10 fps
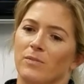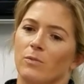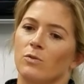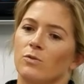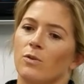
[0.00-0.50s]

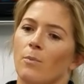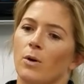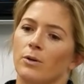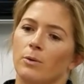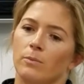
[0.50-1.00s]

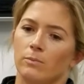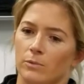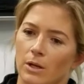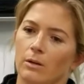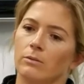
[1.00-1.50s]
someone who,
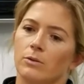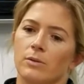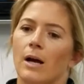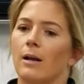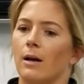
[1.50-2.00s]
you know, who's
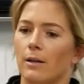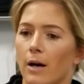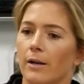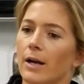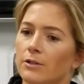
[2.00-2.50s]
not
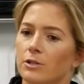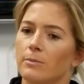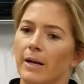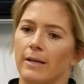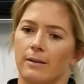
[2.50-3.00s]
a doctor
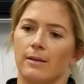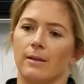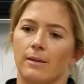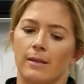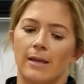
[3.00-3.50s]
might
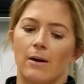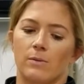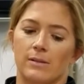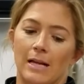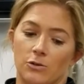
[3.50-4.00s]
think that
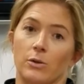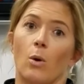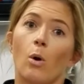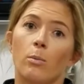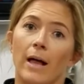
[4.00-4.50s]
was actually the
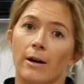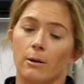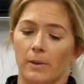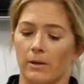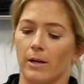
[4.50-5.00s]
whole bladder,
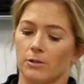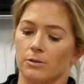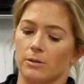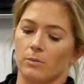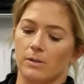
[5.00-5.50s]
but there
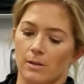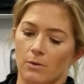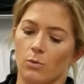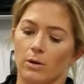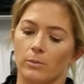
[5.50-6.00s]
actually was a
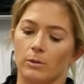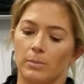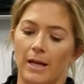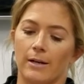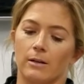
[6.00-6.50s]
normal
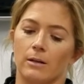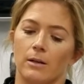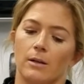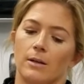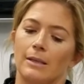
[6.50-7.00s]
bladder
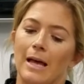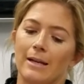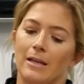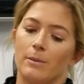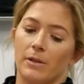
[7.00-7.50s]

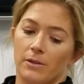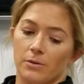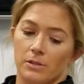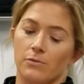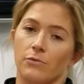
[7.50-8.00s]
lining, but there
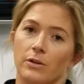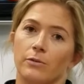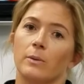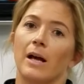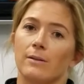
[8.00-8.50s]
was free
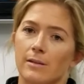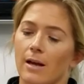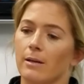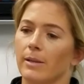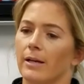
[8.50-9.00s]
fluid outside
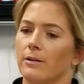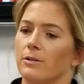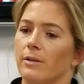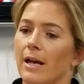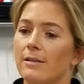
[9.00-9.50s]
the bladder.
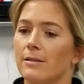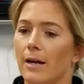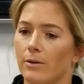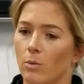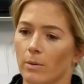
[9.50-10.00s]
So that's
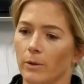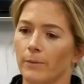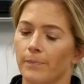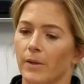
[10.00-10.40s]
not normal.